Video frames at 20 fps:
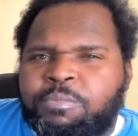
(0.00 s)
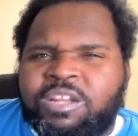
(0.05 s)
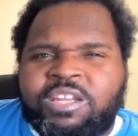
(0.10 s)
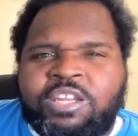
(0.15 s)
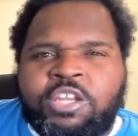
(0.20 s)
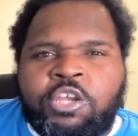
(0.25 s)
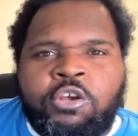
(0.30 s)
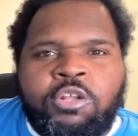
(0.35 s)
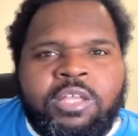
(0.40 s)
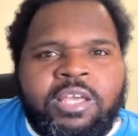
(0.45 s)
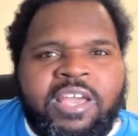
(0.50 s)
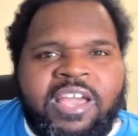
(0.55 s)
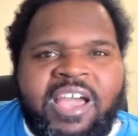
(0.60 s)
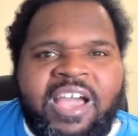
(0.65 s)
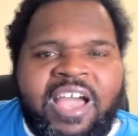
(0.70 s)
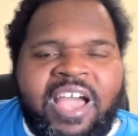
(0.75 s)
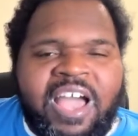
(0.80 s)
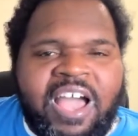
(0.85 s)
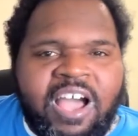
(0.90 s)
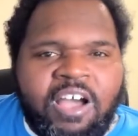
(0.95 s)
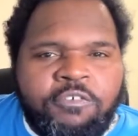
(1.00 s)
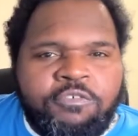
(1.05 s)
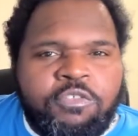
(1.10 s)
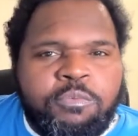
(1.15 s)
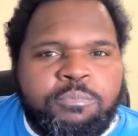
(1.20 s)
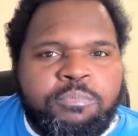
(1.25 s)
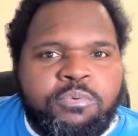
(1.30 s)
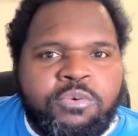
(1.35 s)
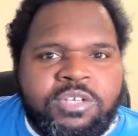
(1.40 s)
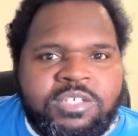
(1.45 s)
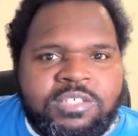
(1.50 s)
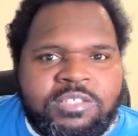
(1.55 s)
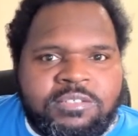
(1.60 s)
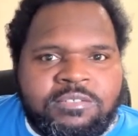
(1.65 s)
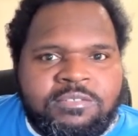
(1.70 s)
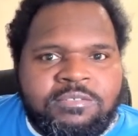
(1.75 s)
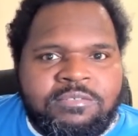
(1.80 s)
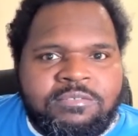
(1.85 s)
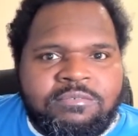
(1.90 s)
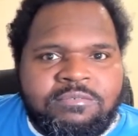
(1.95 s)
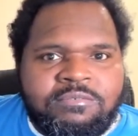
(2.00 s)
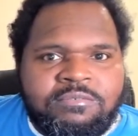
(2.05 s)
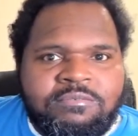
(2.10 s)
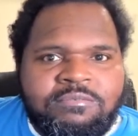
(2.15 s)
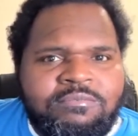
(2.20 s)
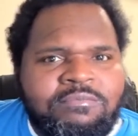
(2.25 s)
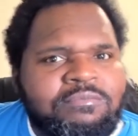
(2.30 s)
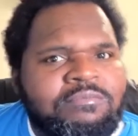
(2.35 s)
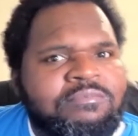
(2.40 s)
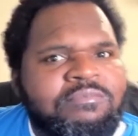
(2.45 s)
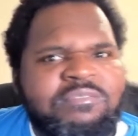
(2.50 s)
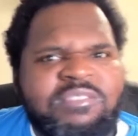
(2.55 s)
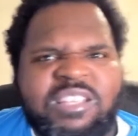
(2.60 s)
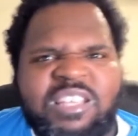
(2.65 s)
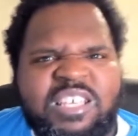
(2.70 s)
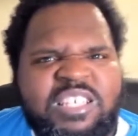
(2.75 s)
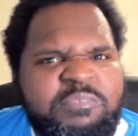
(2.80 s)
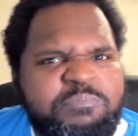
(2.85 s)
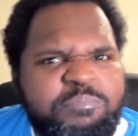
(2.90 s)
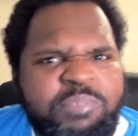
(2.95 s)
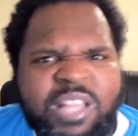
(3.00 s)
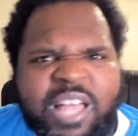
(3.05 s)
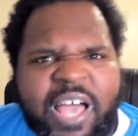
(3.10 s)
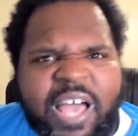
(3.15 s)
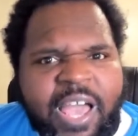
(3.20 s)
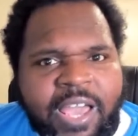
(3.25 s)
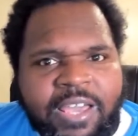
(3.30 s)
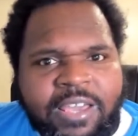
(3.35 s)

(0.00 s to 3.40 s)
but nearly half the prison is black.